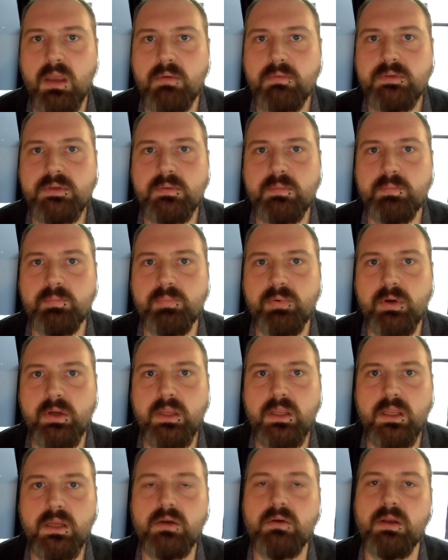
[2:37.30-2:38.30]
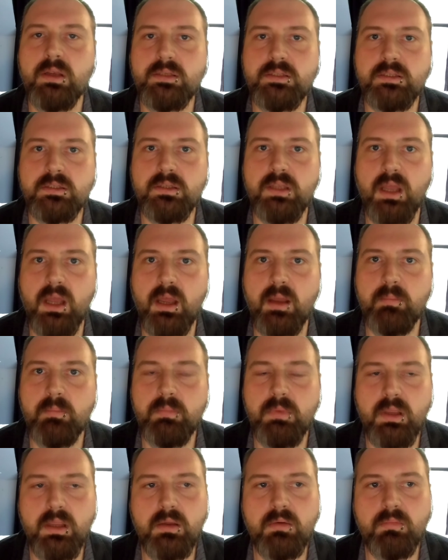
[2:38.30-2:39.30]
a pretty interesting
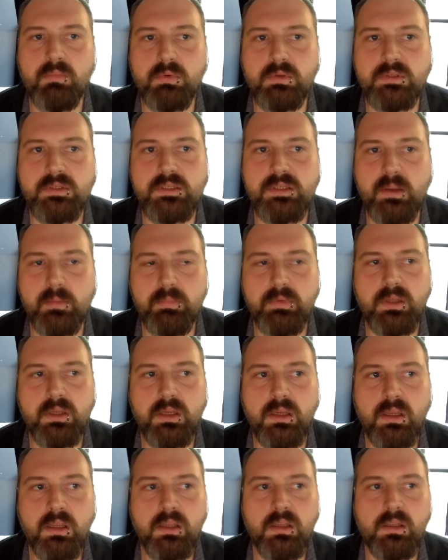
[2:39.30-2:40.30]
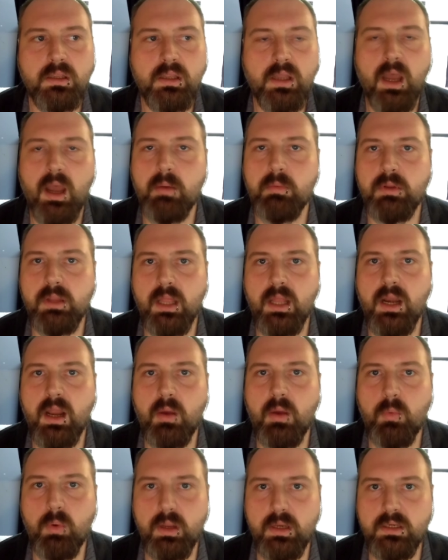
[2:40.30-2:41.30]
time. It was something I'm glad
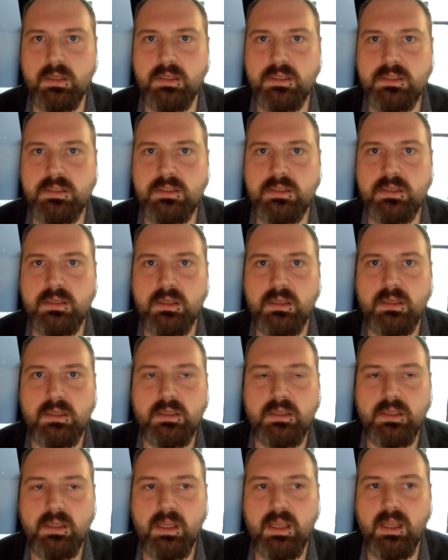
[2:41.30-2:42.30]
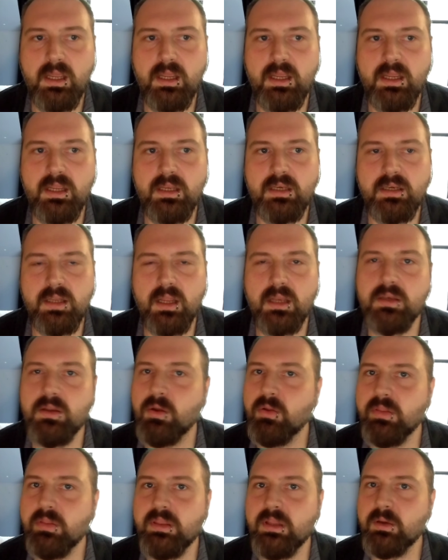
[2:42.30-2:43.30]
I witnessed, and I
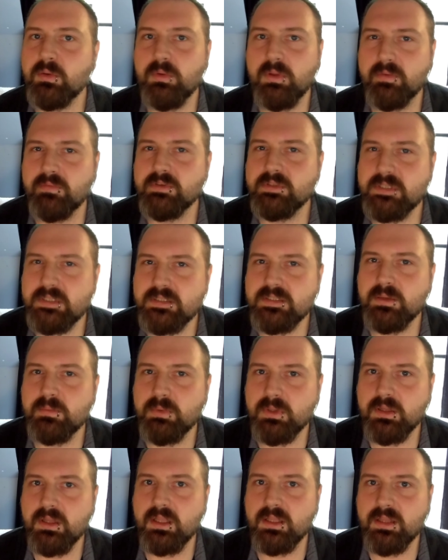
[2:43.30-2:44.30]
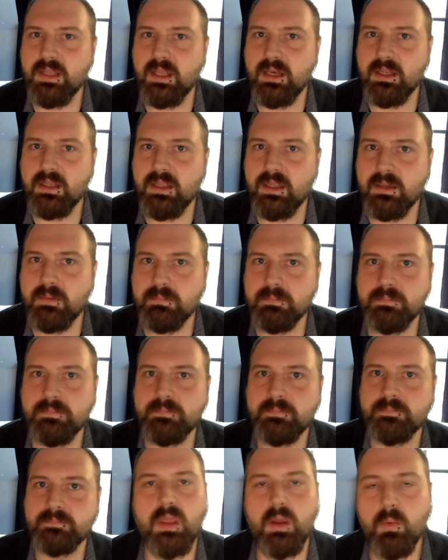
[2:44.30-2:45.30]
don't think we'll ever see something like that again.
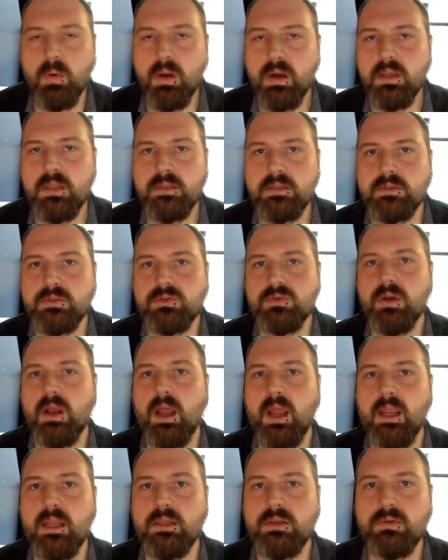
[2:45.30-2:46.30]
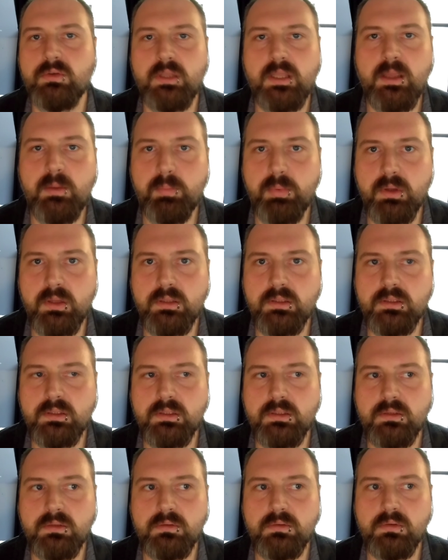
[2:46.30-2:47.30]
They wanted to try to keep it
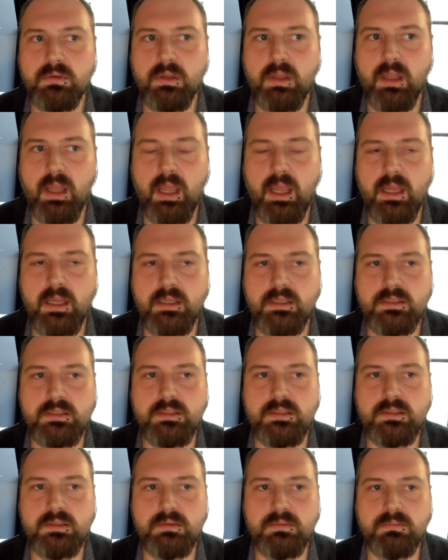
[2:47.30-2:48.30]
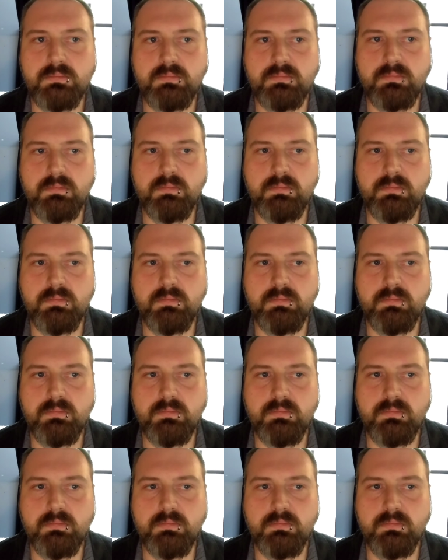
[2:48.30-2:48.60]
as